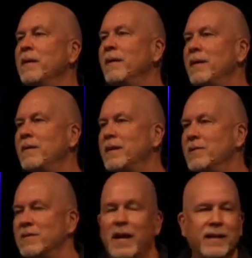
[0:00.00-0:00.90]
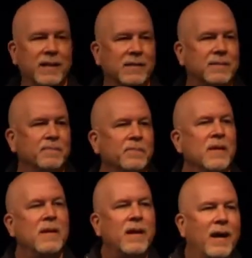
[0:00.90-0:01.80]
into his
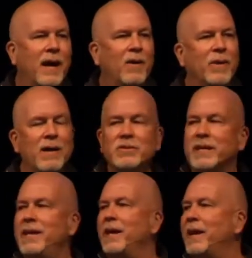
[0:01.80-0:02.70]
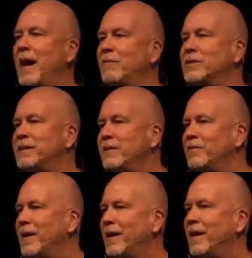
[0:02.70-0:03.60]
likeness. Uh, when I was a kid, I
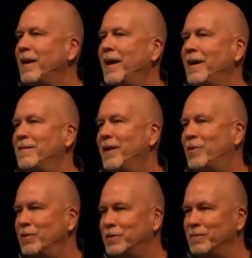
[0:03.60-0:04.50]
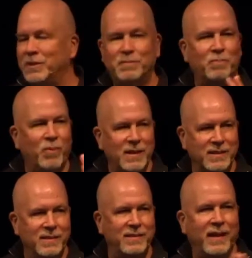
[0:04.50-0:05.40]
received a, a Christmas
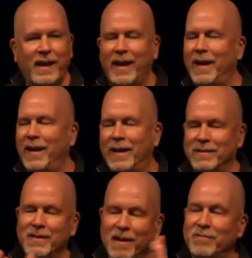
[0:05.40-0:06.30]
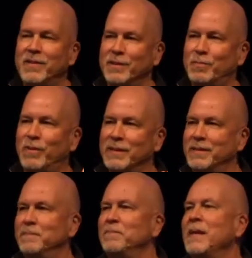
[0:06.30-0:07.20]
present, and I loved this
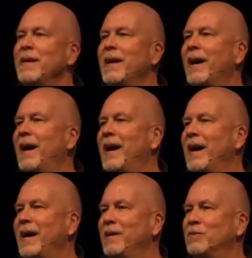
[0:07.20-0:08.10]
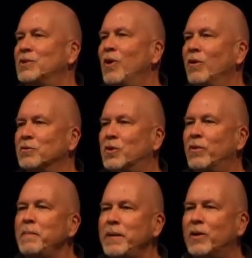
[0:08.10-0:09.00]
present, uh, and it was called
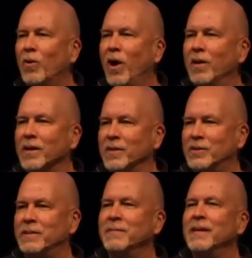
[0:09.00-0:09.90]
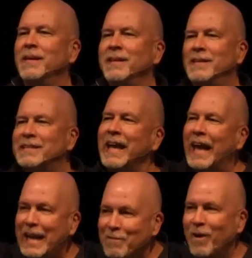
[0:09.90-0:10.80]
Creepy Crawlers. Does
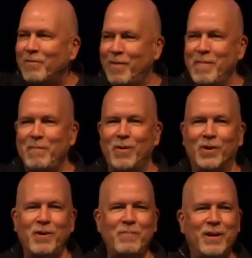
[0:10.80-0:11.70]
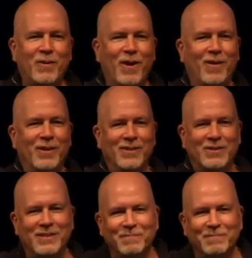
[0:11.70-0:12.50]
anyone remember creepy crawlers?